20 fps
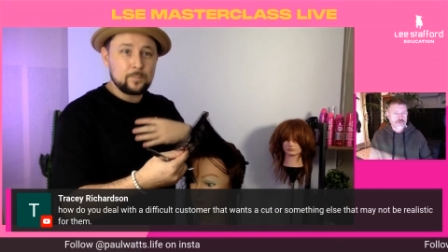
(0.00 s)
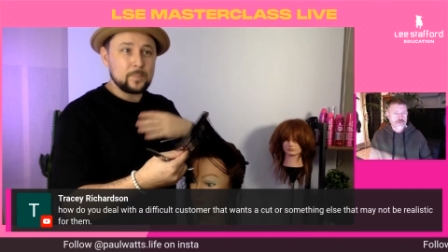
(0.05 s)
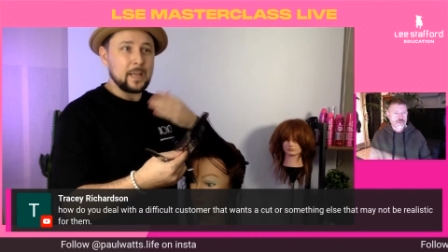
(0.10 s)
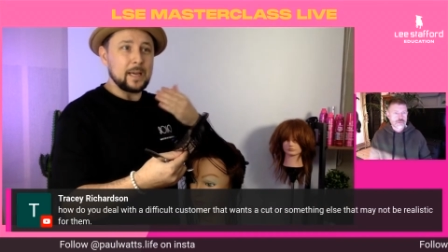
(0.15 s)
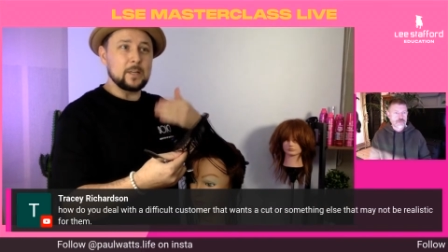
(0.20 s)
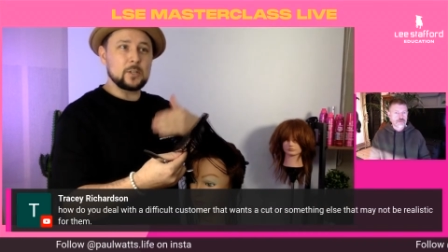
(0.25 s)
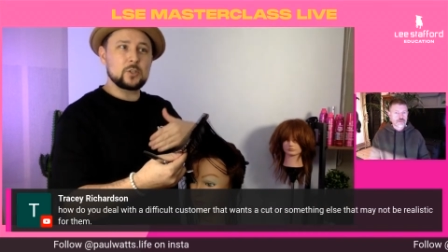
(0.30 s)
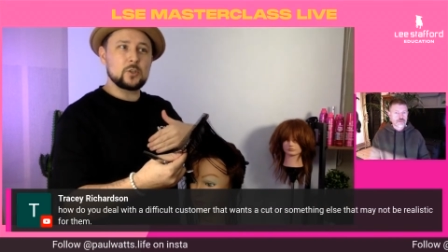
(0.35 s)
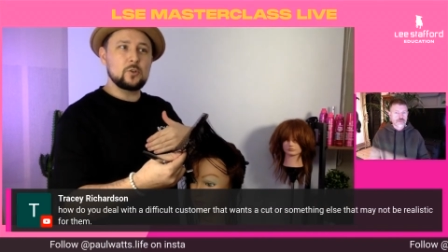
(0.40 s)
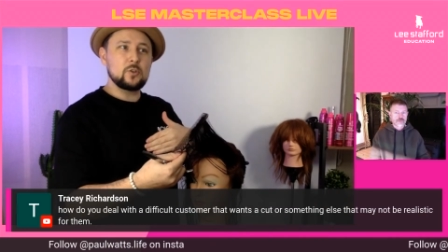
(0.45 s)
and
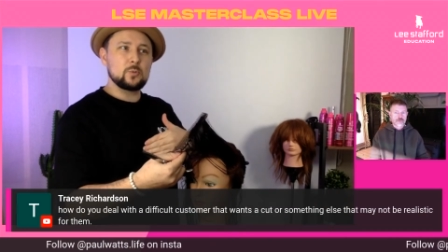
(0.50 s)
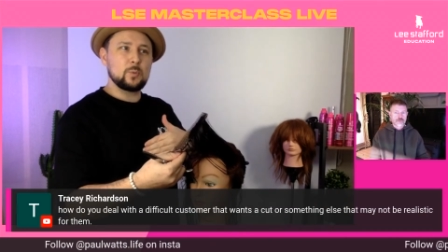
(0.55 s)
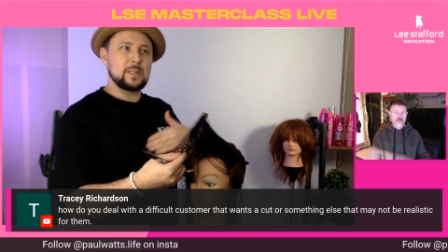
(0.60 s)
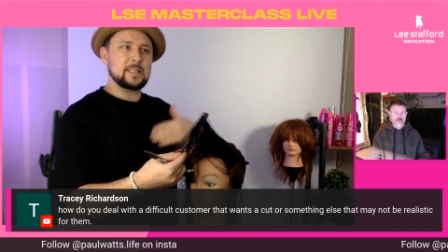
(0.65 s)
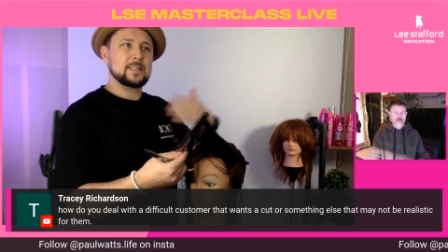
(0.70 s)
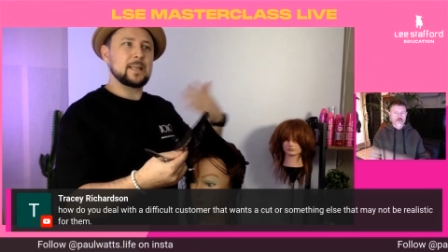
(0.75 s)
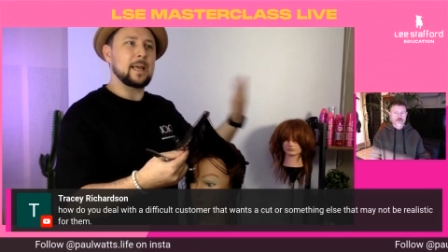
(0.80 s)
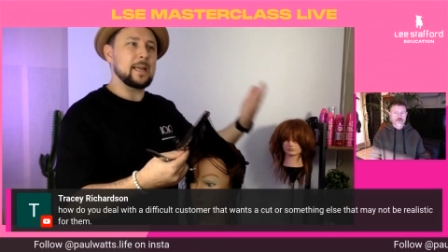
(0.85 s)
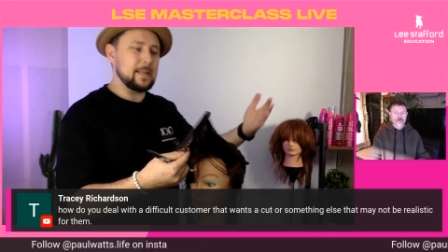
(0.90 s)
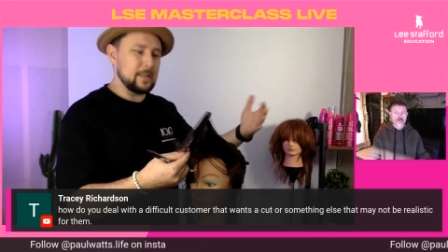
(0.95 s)
as soon as we
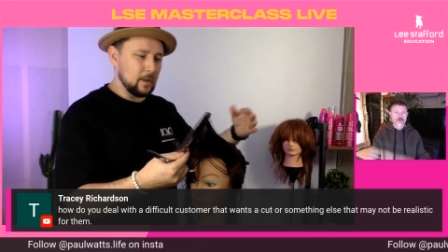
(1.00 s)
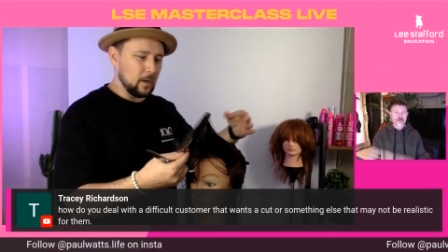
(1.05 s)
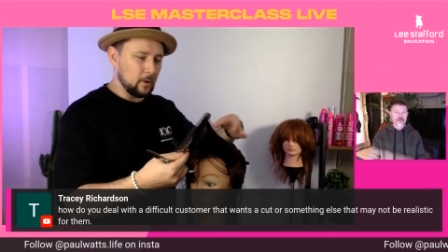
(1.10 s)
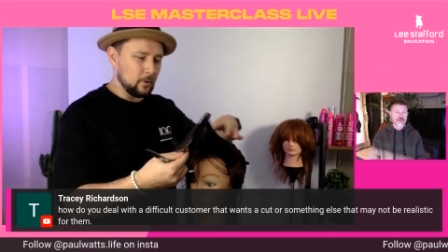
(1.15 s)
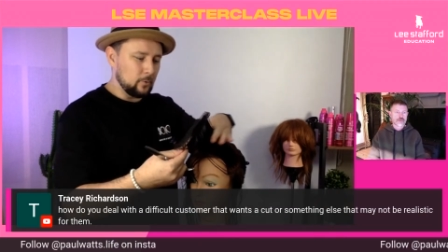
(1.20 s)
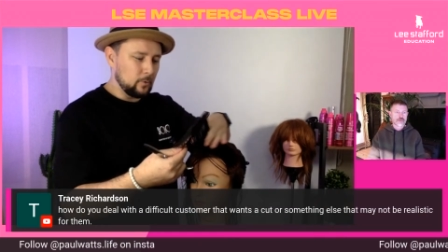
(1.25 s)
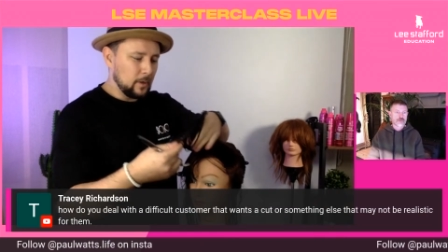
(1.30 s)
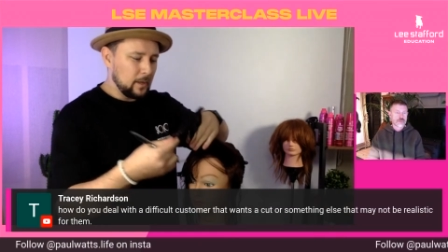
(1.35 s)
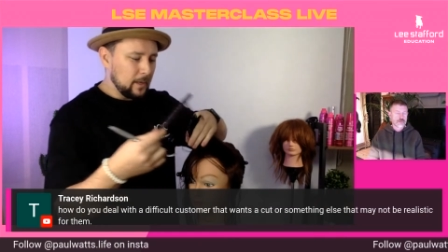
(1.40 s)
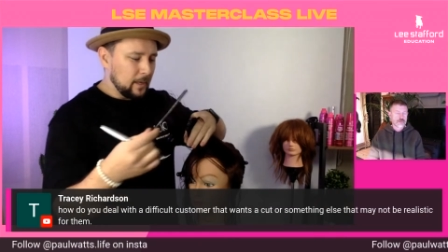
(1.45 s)
say
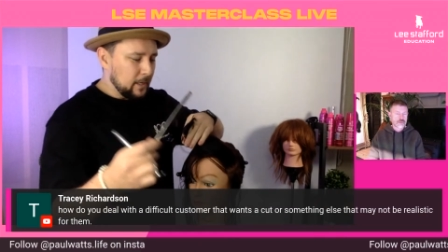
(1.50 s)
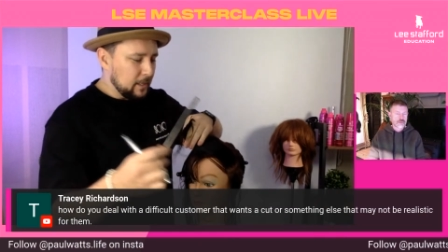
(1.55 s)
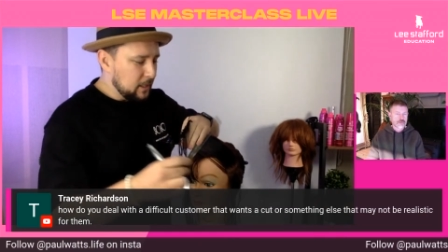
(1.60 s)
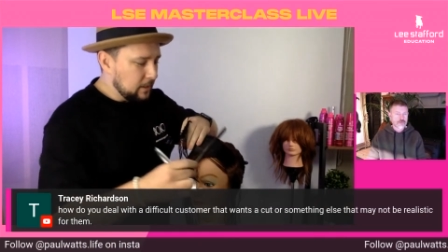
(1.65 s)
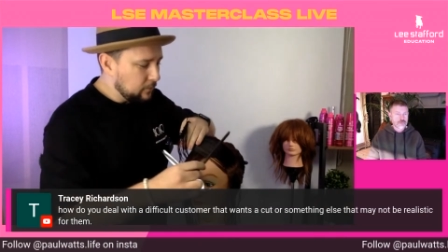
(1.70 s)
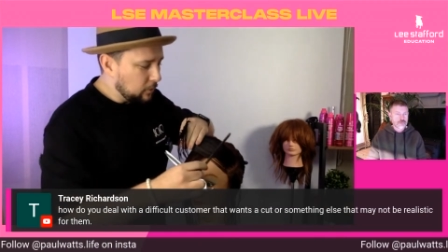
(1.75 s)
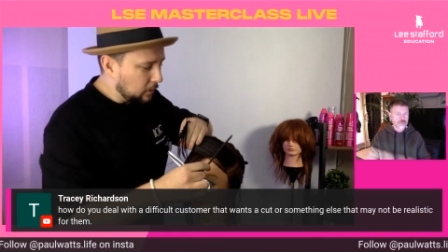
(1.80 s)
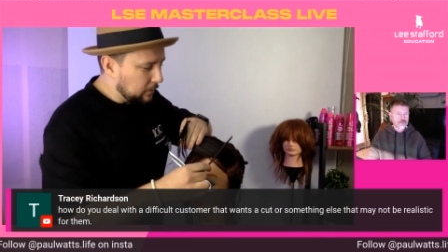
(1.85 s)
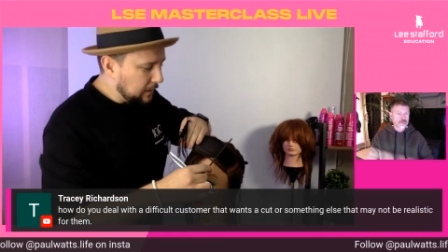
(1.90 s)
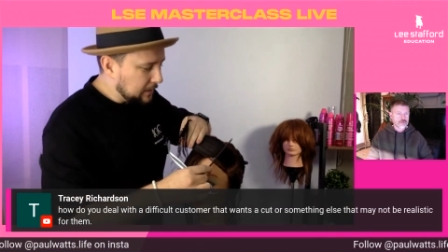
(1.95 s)
no, you've
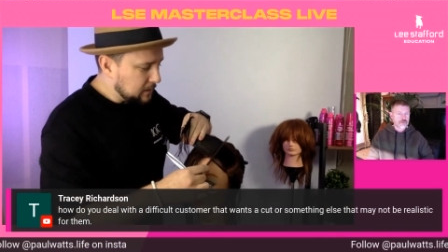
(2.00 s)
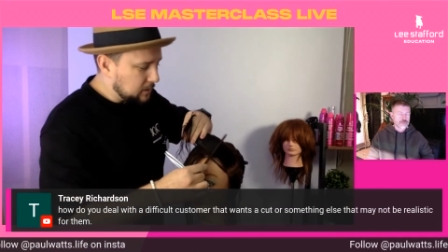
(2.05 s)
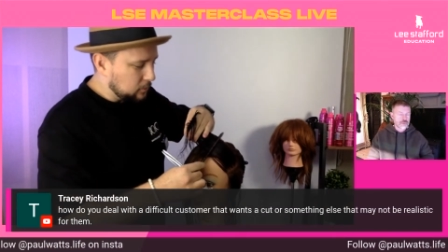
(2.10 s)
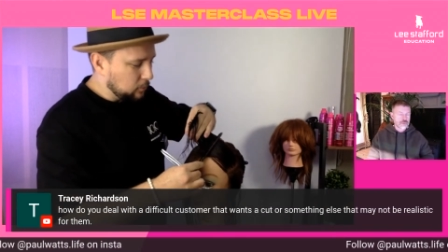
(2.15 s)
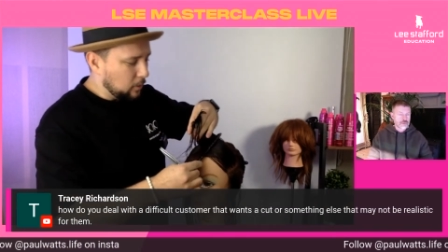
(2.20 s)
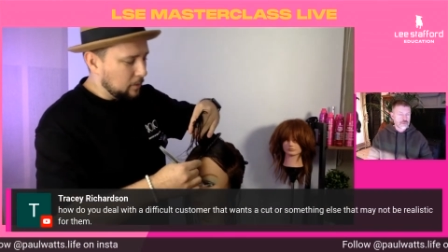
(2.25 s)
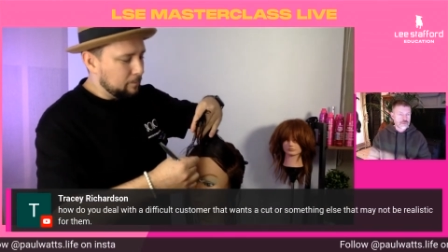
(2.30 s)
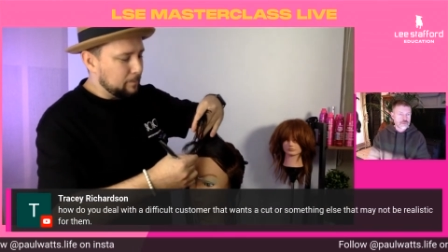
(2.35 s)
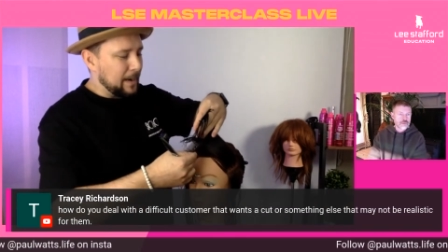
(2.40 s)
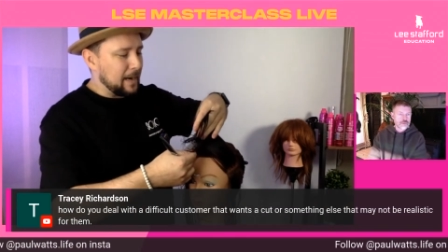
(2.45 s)
got that
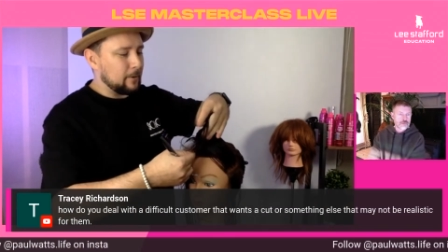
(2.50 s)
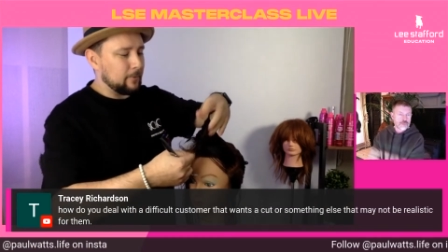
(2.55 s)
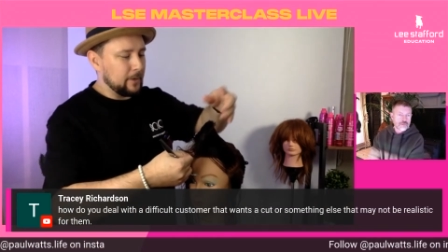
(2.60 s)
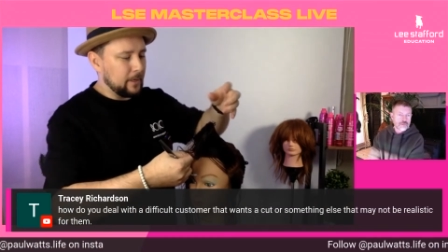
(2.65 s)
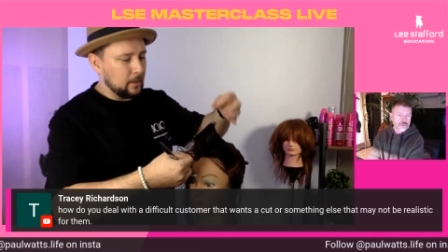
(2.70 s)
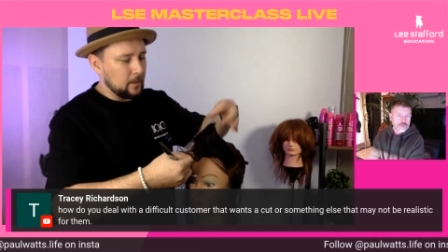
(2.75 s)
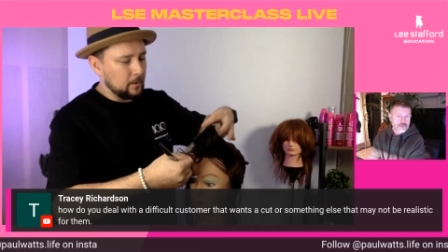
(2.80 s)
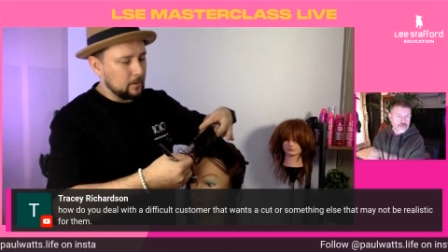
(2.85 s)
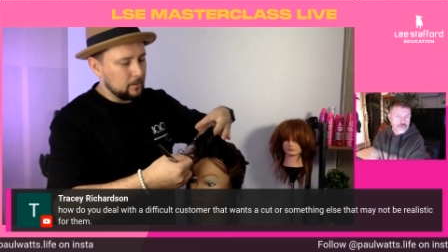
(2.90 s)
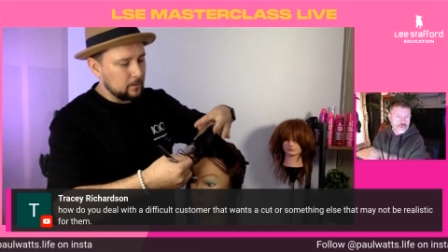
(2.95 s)
sort of
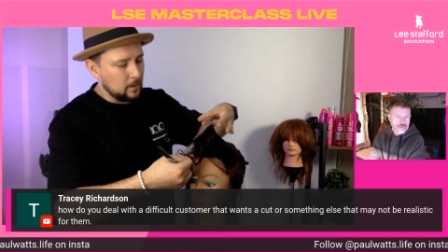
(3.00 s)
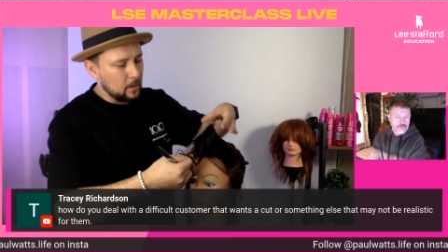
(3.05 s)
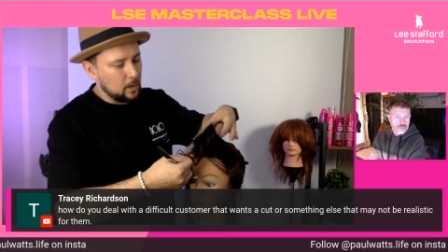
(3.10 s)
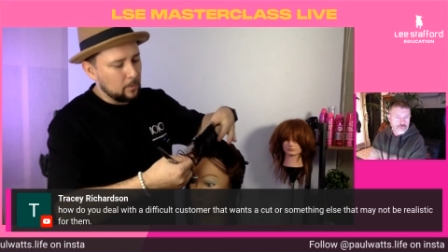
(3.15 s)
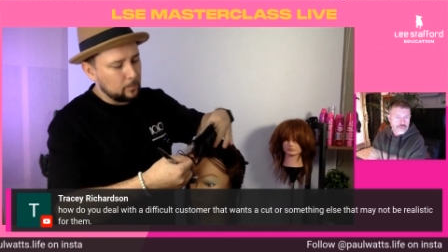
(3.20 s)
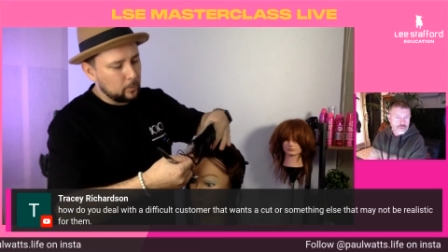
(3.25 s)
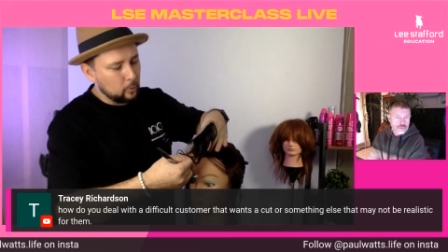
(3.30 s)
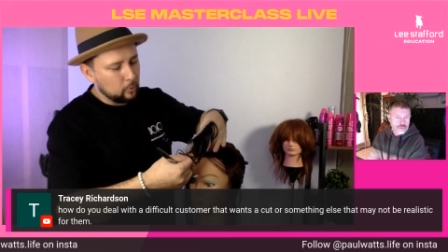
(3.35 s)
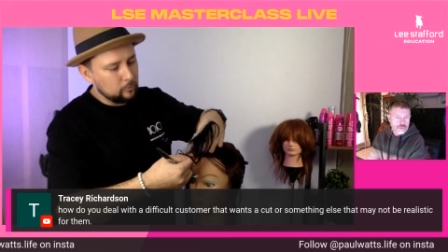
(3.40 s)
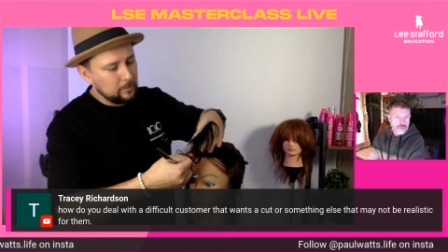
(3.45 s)
barrier
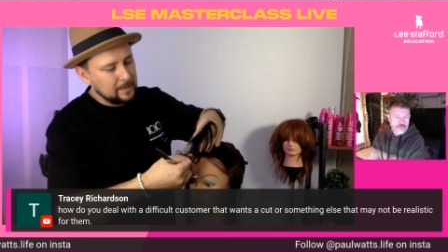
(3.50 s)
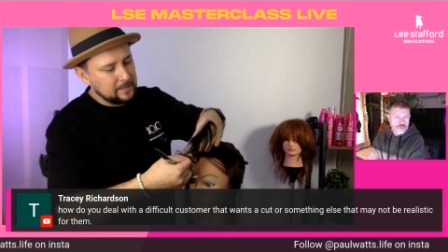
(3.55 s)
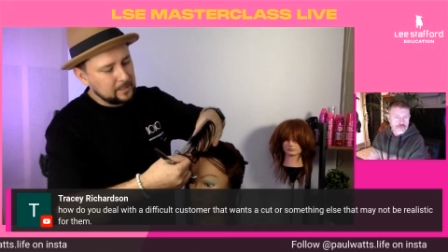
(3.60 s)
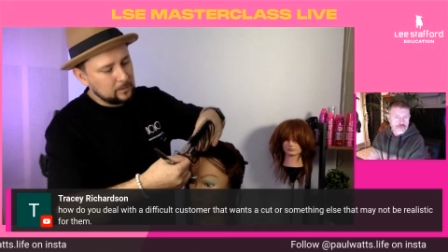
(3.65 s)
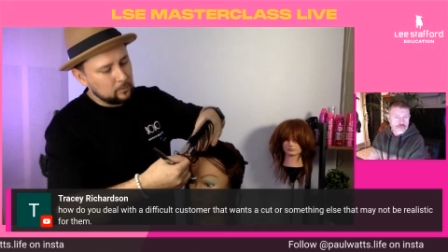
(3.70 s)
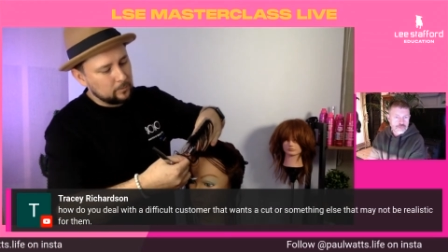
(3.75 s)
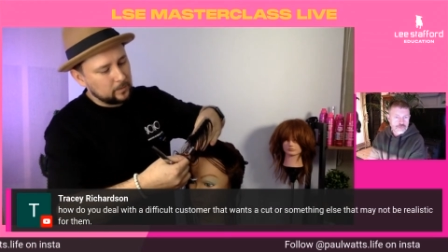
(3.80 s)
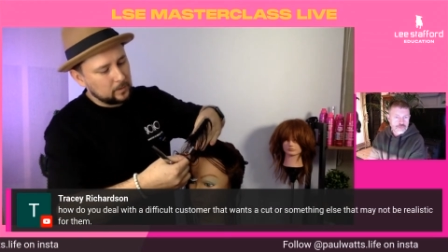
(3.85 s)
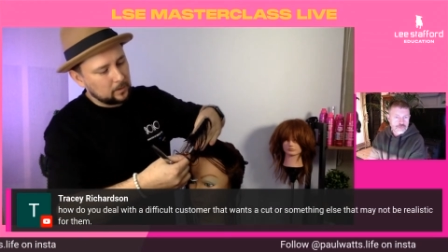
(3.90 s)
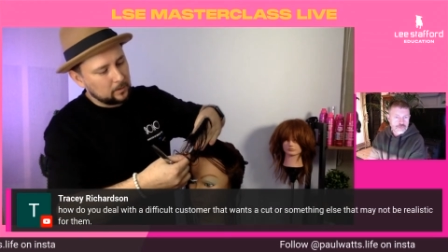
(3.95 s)
up already
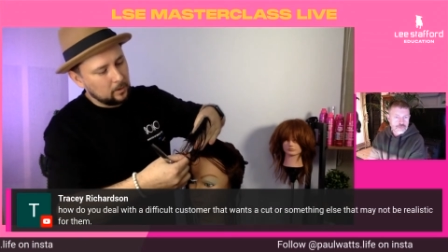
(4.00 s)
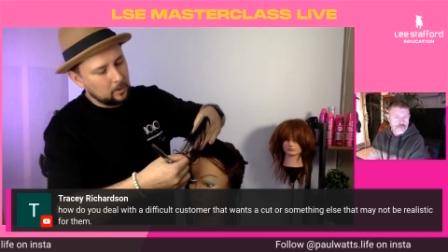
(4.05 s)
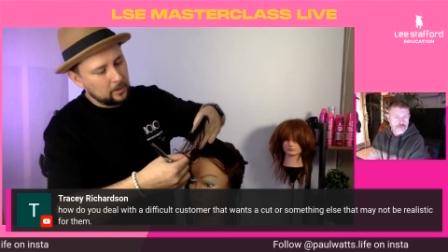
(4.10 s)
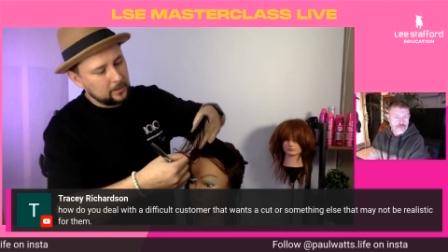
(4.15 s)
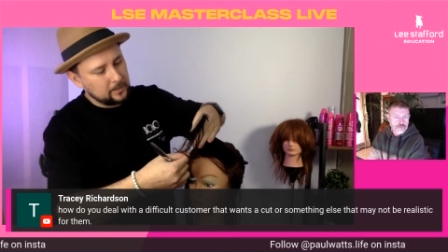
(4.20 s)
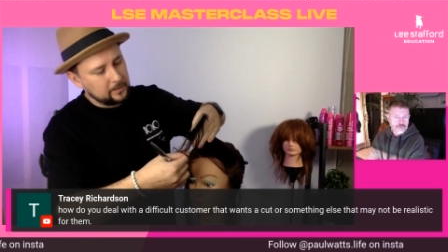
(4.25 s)
with a client,